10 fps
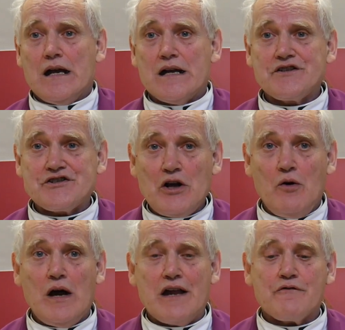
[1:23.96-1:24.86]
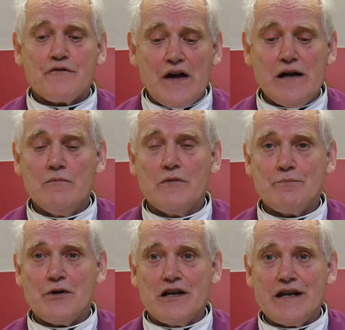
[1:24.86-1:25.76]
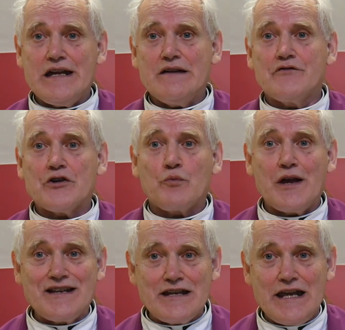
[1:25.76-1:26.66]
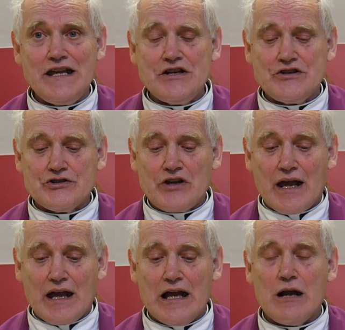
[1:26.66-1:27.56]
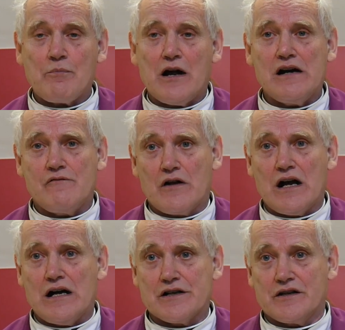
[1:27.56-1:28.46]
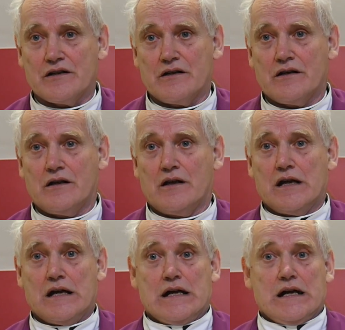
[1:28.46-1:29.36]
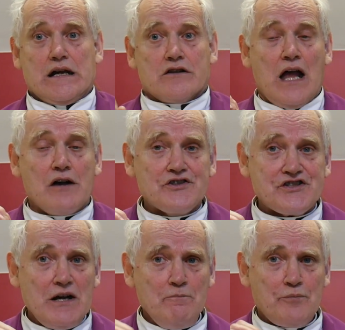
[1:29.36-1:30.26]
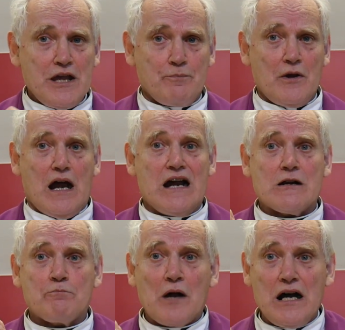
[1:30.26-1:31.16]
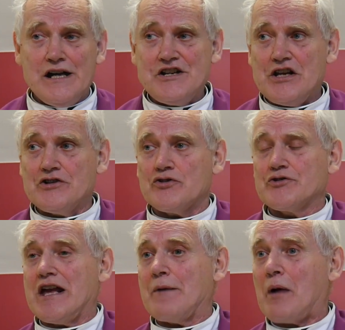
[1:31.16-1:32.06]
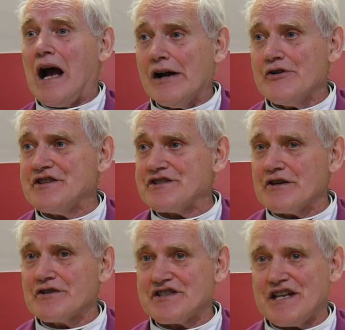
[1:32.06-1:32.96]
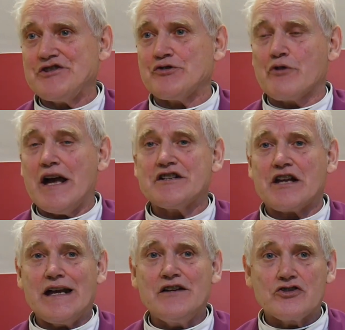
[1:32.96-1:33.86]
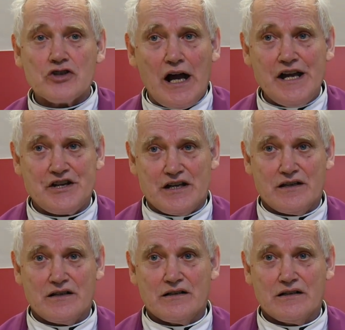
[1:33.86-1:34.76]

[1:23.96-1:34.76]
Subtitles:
And so I firmly believe that we need the help of God. Now, some people are pointing to the apparent success rate in China.